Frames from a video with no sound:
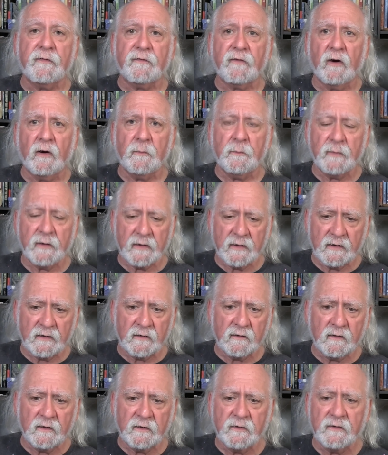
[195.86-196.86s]
from
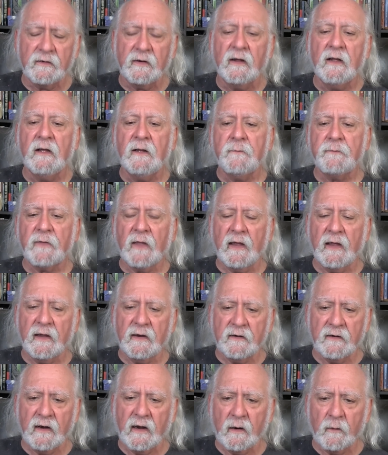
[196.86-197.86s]
England,
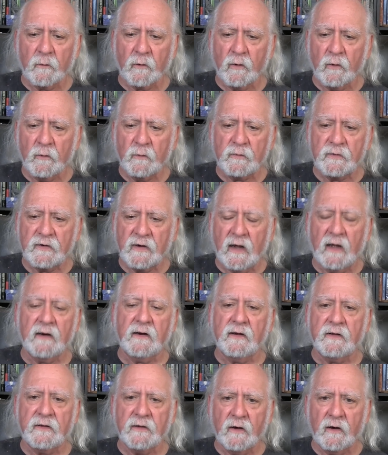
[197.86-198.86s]
and our own
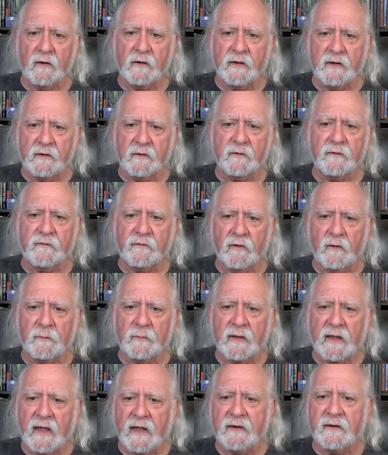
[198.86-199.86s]
Donna Young here from
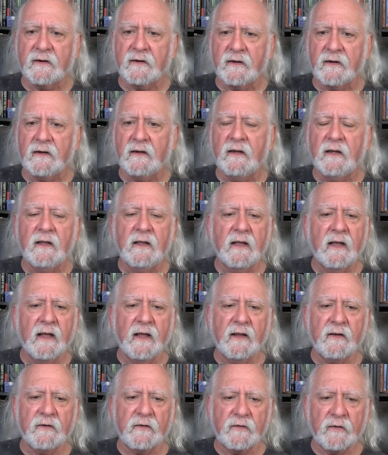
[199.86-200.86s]
Canada.
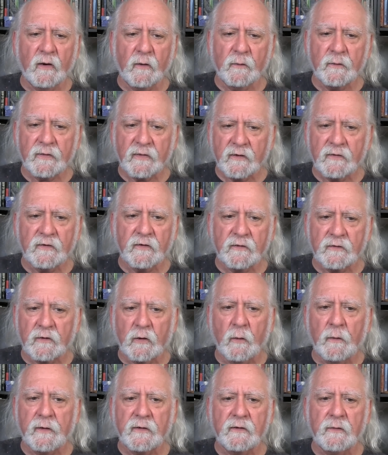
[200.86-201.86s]
And so this is
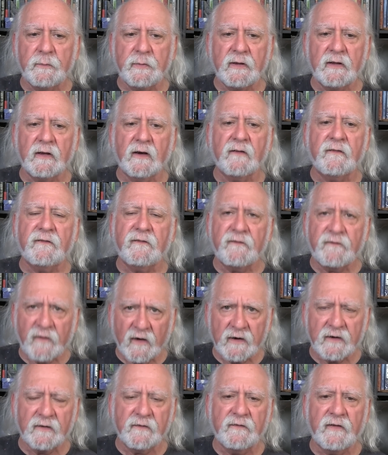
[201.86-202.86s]
going to be a
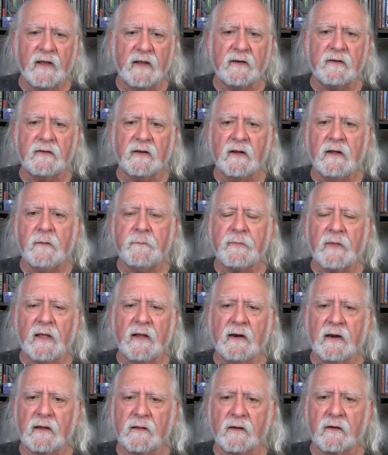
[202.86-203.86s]
fun event,
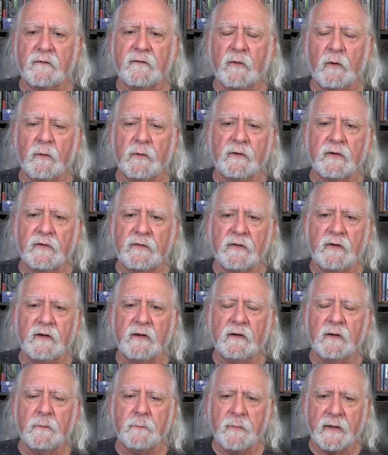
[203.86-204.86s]
and I look forward to
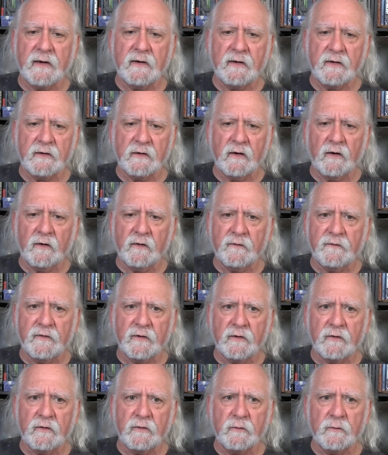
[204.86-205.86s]
seeing many of
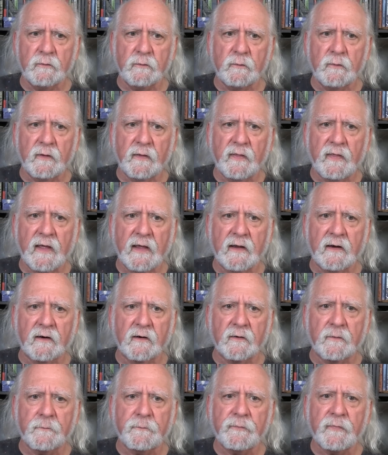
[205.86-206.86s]
you
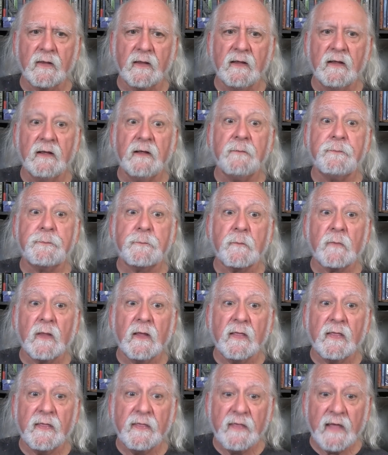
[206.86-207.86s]
there.
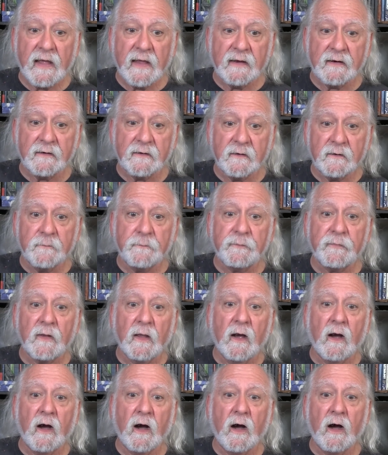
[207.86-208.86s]
Then,
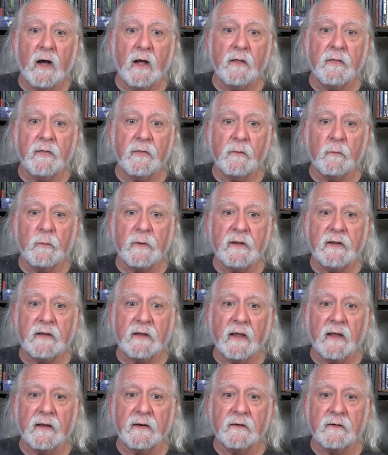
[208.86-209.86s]
on the
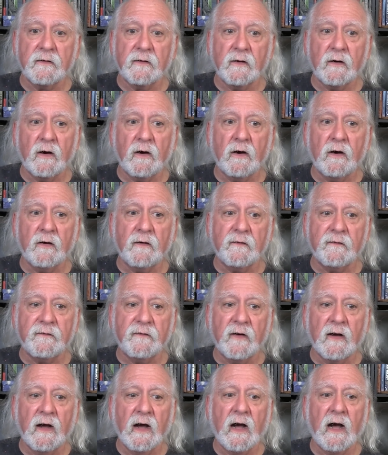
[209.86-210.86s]
weekend
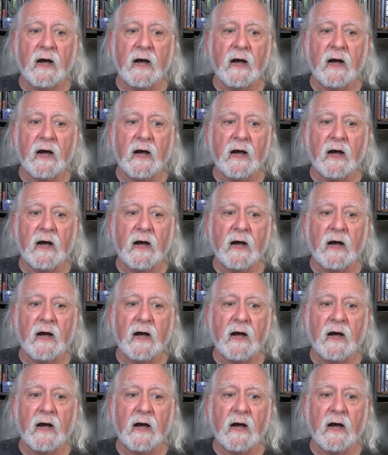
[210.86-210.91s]
of